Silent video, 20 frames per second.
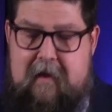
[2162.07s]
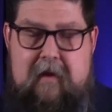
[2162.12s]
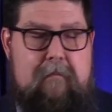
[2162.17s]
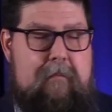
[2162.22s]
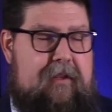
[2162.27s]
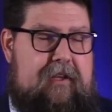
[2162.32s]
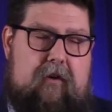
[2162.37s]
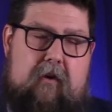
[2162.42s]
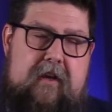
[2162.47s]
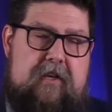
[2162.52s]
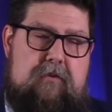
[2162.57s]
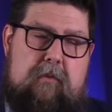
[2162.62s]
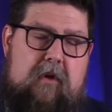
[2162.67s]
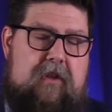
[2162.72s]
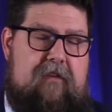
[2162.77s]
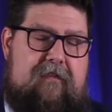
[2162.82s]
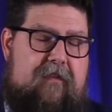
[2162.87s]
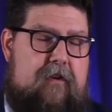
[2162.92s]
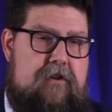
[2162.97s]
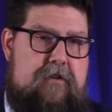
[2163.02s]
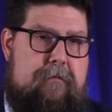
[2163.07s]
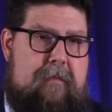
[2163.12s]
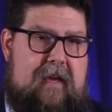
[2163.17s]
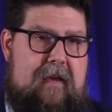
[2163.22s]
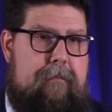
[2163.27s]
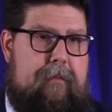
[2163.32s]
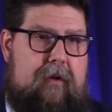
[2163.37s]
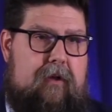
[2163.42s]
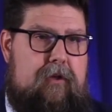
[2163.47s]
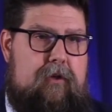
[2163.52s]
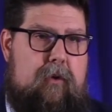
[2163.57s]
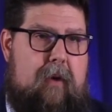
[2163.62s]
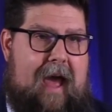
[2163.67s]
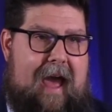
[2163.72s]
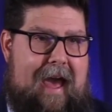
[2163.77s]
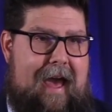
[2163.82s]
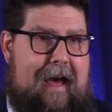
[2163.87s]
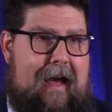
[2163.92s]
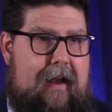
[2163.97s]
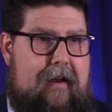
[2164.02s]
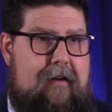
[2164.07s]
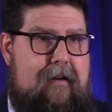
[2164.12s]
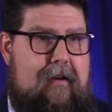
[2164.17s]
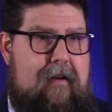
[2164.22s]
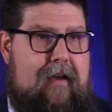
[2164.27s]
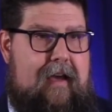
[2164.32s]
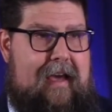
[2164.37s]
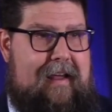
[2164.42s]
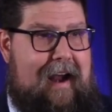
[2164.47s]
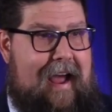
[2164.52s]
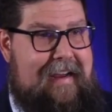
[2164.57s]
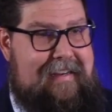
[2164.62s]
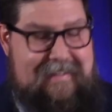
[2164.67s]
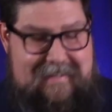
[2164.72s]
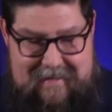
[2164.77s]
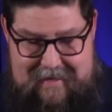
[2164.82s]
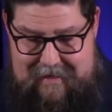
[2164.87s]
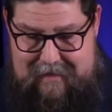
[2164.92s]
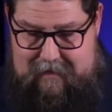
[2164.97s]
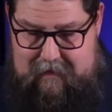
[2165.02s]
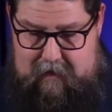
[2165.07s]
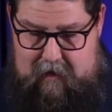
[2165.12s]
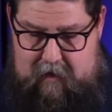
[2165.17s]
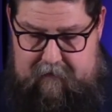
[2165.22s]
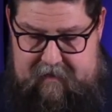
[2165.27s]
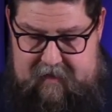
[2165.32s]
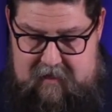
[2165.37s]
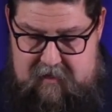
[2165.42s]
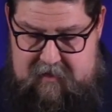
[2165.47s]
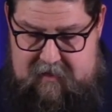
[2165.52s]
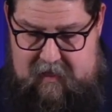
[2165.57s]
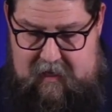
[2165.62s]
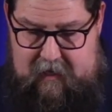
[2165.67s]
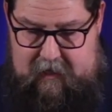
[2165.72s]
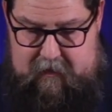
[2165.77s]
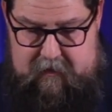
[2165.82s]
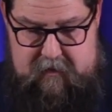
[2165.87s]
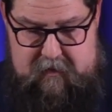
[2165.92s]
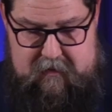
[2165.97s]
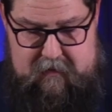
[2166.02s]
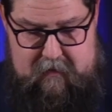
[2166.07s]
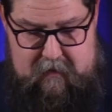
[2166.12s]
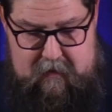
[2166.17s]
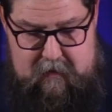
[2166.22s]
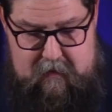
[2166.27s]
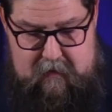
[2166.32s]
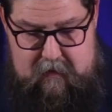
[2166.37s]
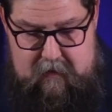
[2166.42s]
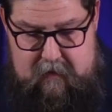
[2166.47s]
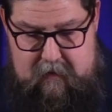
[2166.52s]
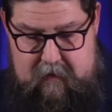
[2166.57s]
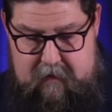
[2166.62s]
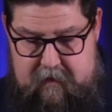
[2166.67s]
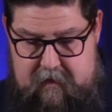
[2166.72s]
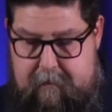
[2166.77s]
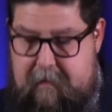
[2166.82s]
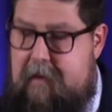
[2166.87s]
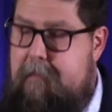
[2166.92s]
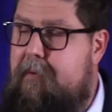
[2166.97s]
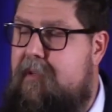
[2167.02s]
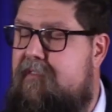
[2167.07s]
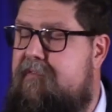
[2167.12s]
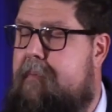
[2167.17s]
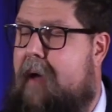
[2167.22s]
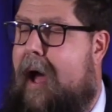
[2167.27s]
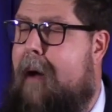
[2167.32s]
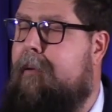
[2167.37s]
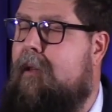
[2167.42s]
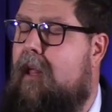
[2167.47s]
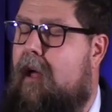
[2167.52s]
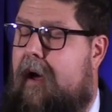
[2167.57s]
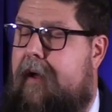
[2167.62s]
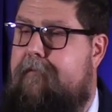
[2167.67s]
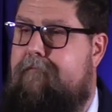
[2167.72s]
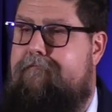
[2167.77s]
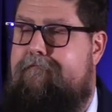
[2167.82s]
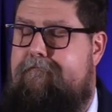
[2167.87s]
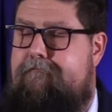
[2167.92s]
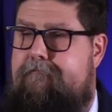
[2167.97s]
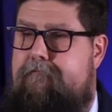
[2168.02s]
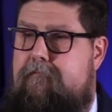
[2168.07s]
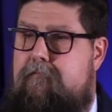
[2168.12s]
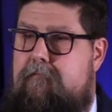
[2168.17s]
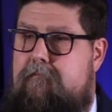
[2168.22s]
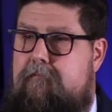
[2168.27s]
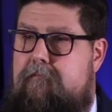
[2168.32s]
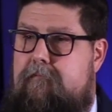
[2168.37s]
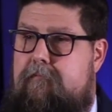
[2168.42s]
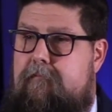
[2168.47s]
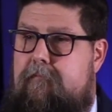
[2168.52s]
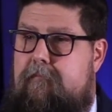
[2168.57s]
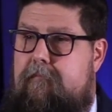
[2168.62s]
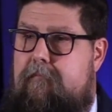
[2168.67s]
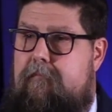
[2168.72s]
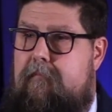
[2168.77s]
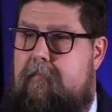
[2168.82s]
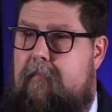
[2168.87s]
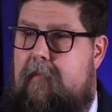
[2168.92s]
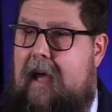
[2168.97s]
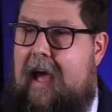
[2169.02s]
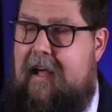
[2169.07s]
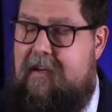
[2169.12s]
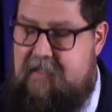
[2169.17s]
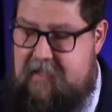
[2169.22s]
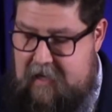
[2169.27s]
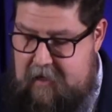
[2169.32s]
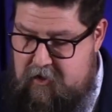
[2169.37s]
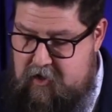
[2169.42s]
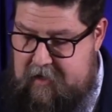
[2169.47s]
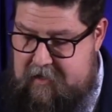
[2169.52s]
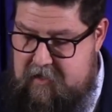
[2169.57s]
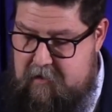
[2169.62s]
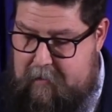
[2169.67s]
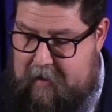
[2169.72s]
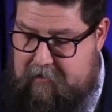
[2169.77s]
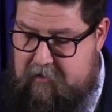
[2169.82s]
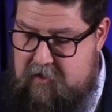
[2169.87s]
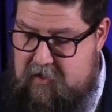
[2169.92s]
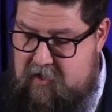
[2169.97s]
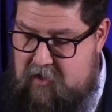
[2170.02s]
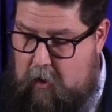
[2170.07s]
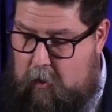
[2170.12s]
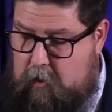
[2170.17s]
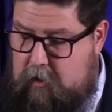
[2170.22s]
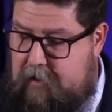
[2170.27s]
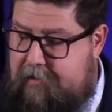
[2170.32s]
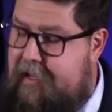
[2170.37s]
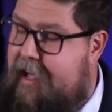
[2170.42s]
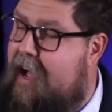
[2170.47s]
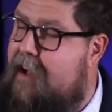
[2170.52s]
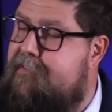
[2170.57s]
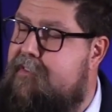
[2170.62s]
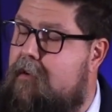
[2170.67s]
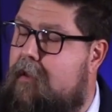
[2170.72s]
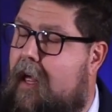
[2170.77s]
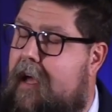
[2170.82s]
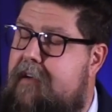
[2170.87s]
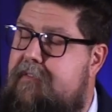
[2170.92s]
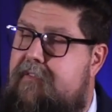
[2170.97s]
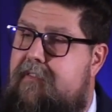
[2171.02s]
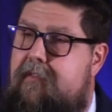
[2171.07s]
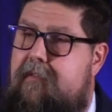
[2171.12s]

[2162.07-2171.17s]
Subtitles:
But the Greeks weren't the first people who had an idea of these things. The people of Babylon had teachings about the soul and the afterlife.